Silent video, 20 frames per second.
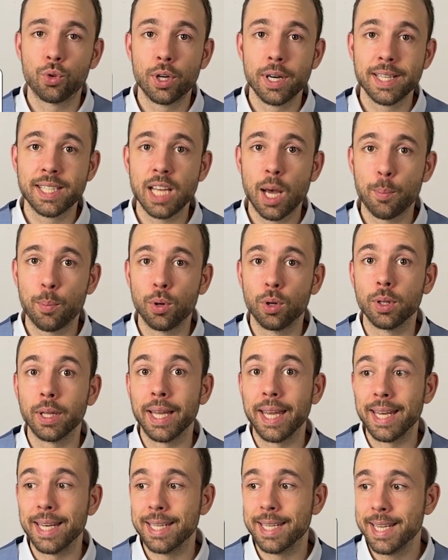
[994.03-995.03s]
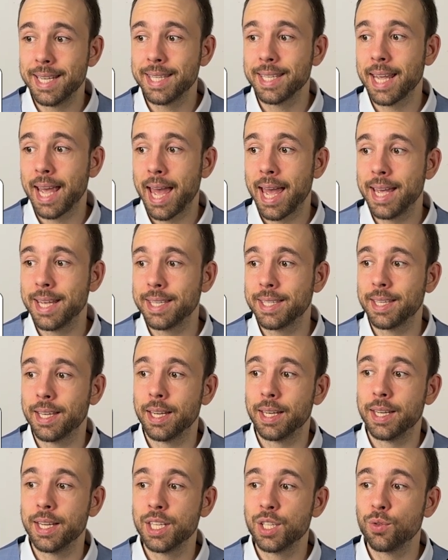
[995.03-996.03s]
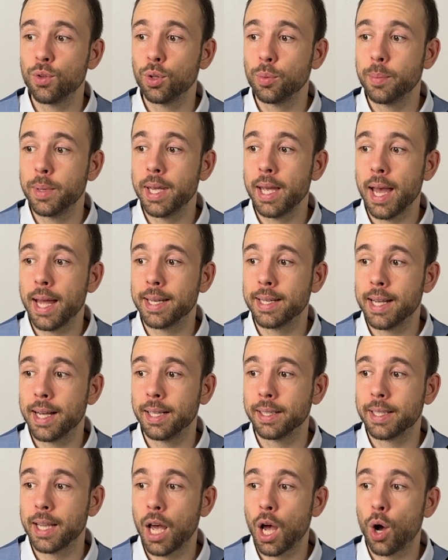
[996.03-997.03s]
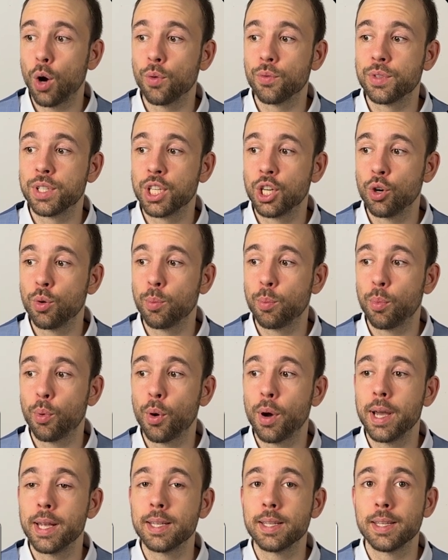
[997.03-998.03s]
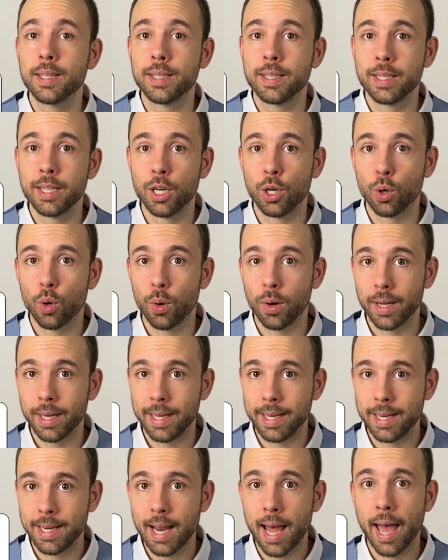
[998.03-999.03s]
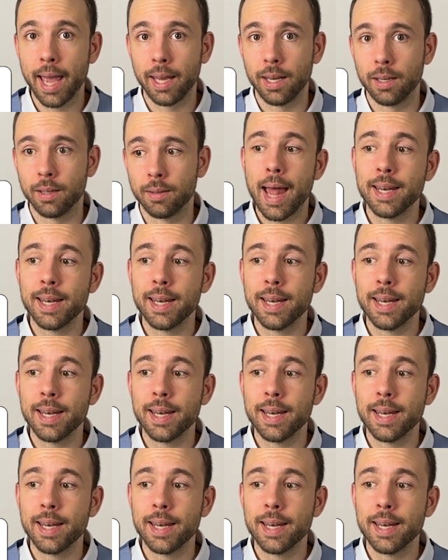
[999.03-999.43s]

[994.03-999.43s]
For example, in this case, this will be a delta of 0.09.